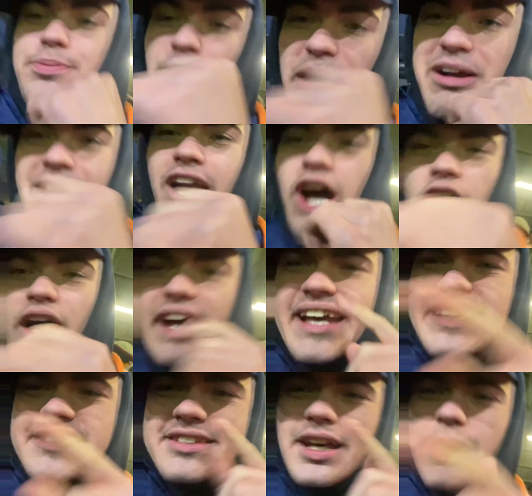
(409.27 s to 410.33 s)
by Clark.
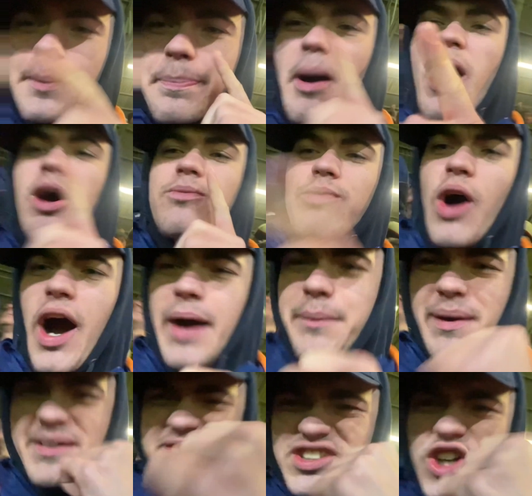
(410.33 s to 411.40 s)
Into the bottom right.
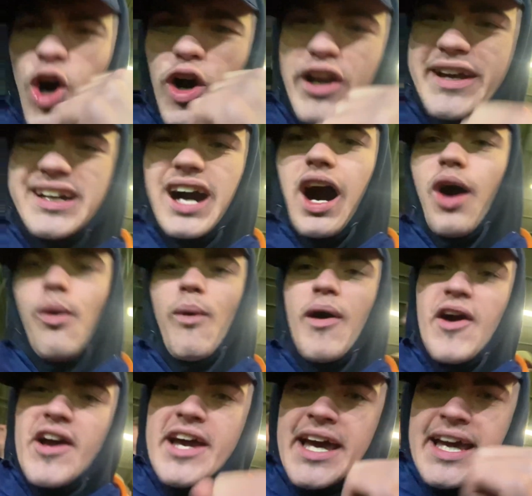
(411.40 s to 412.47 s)
We've scored a goal.
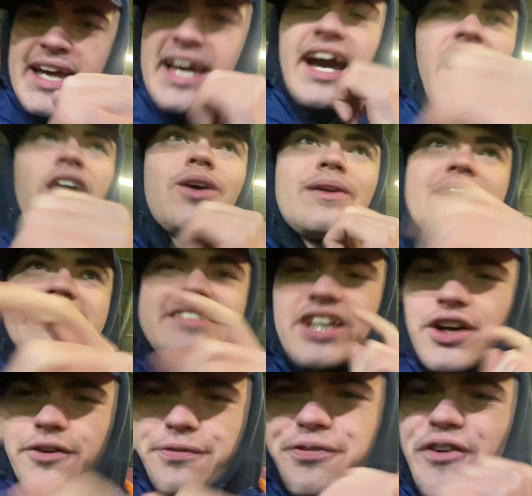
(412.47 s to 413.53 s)
It only
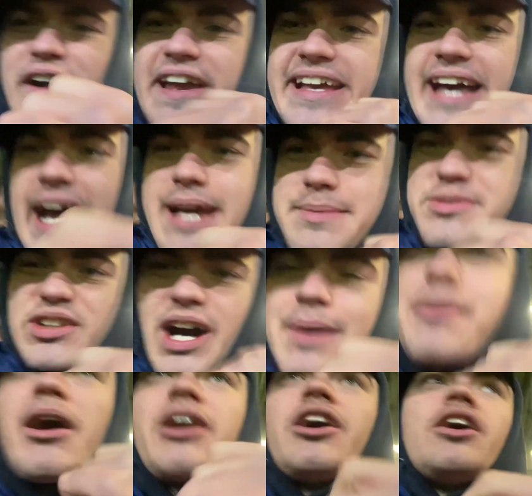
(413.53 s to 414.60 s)
took three games.
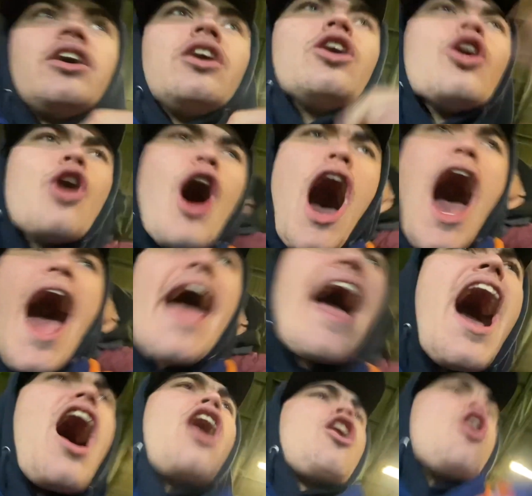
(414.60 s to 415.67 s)
Come on! Who are
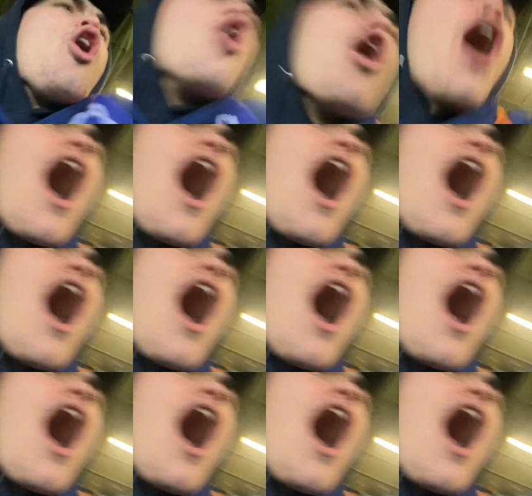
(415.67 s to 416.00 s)
you? Who